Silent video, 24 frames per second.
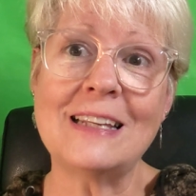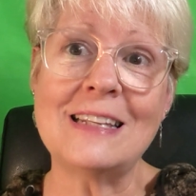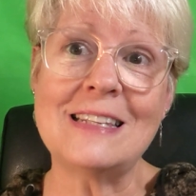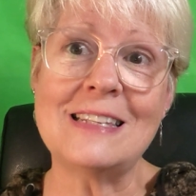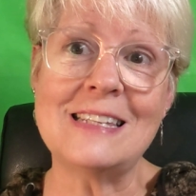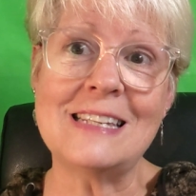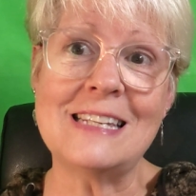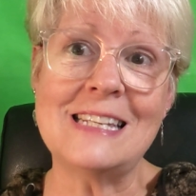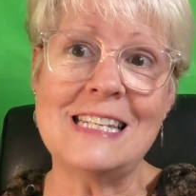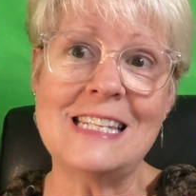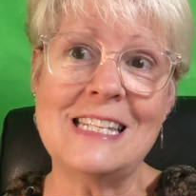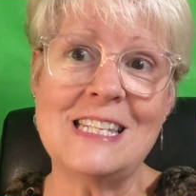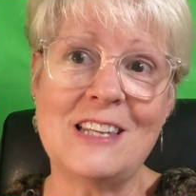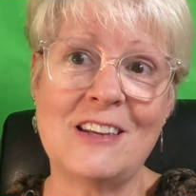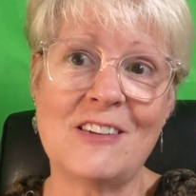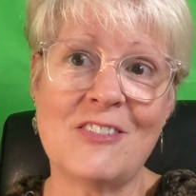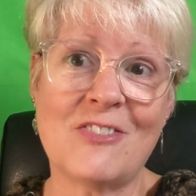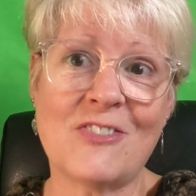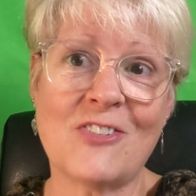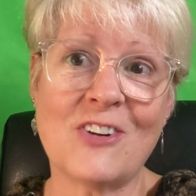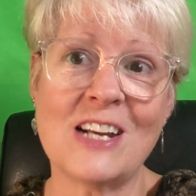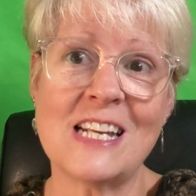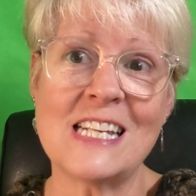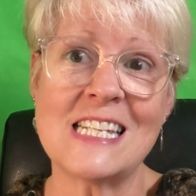into
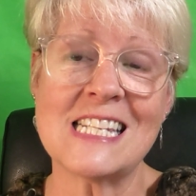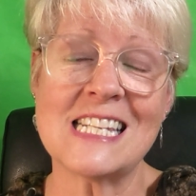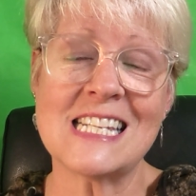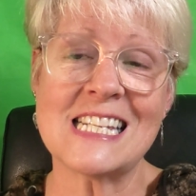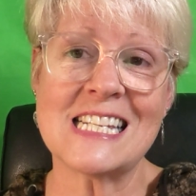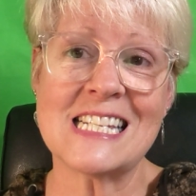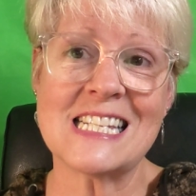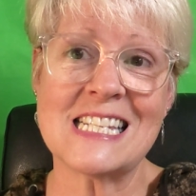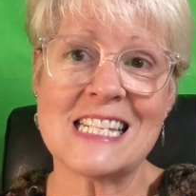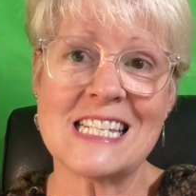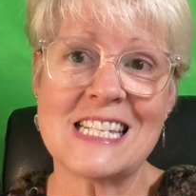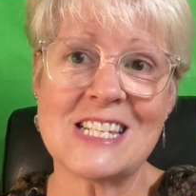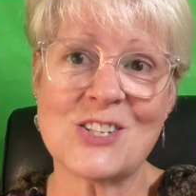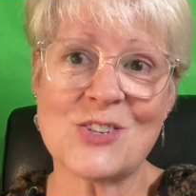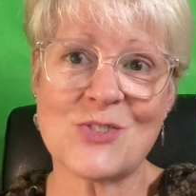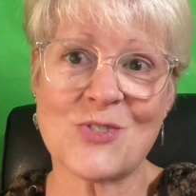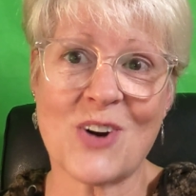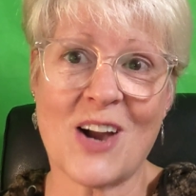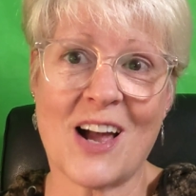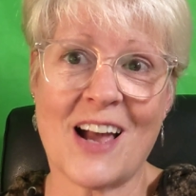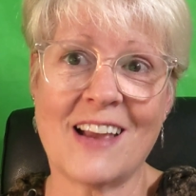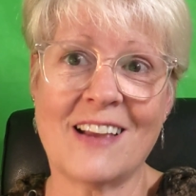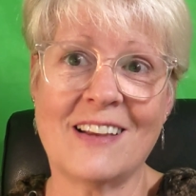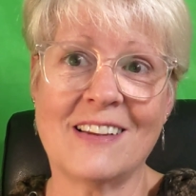different
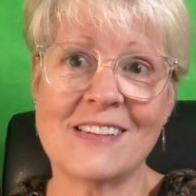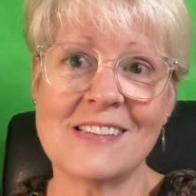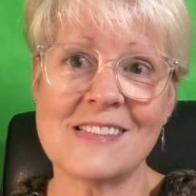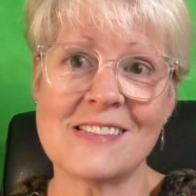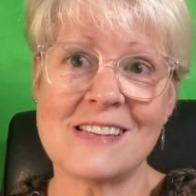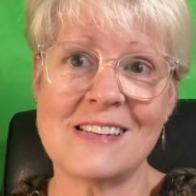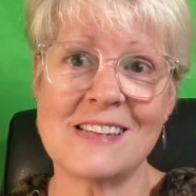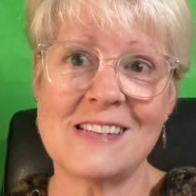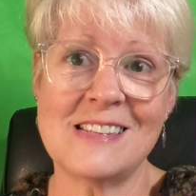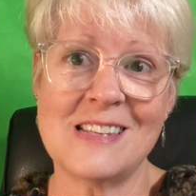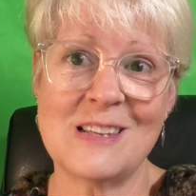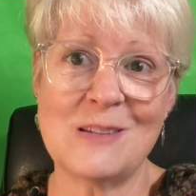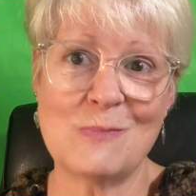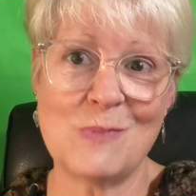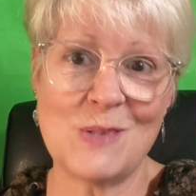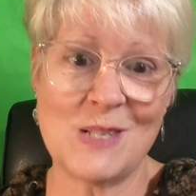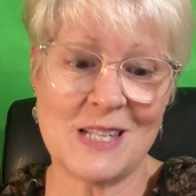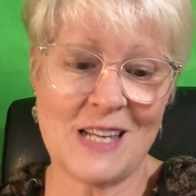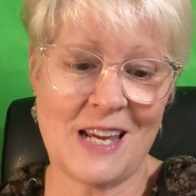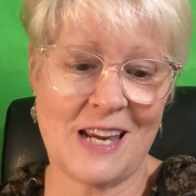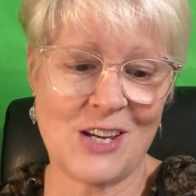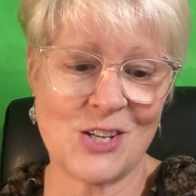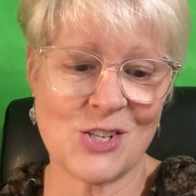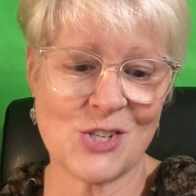trials and
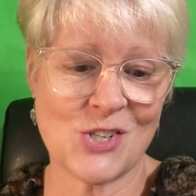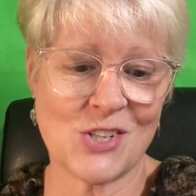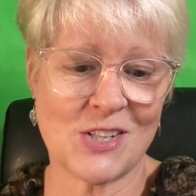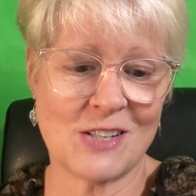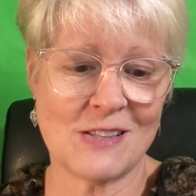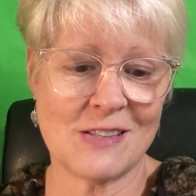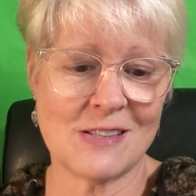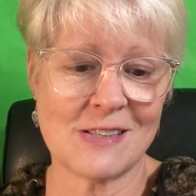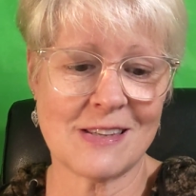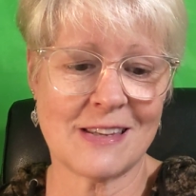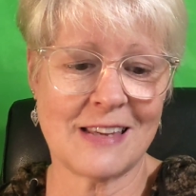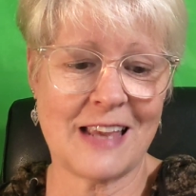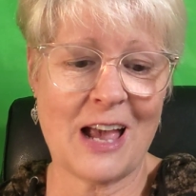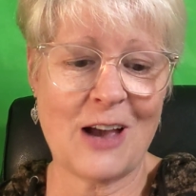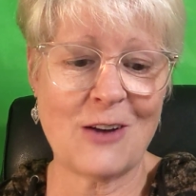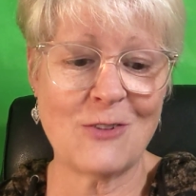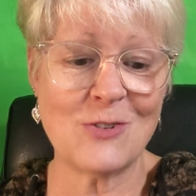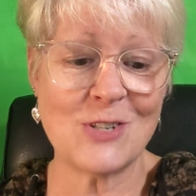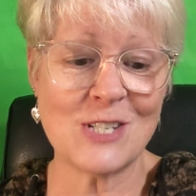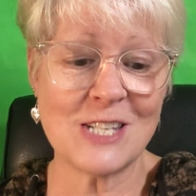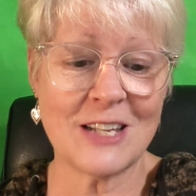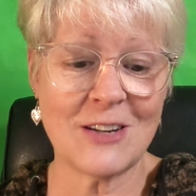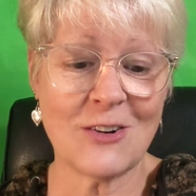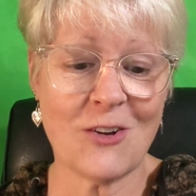temptations.
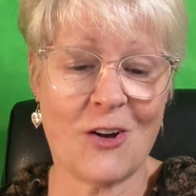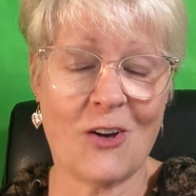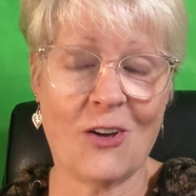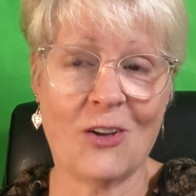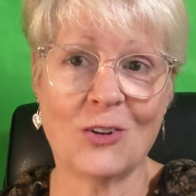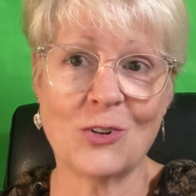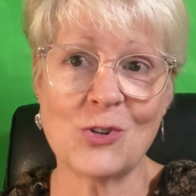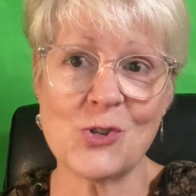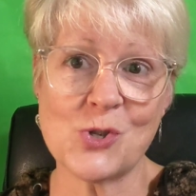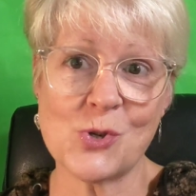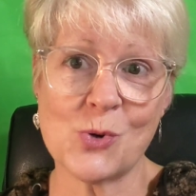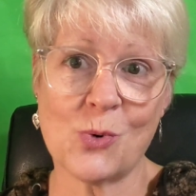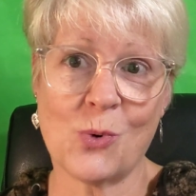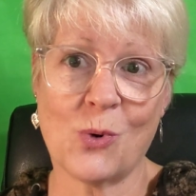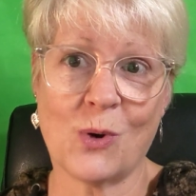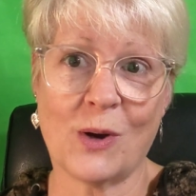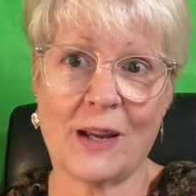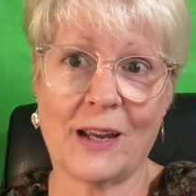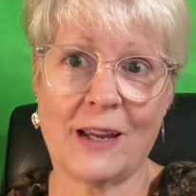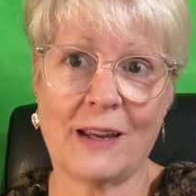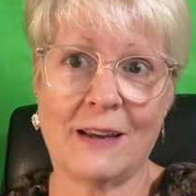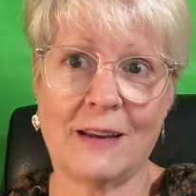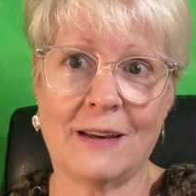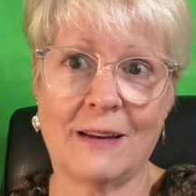Count it all
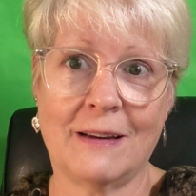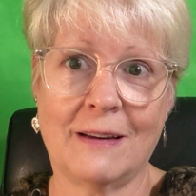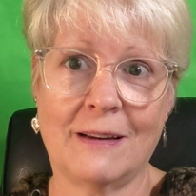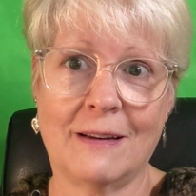joy.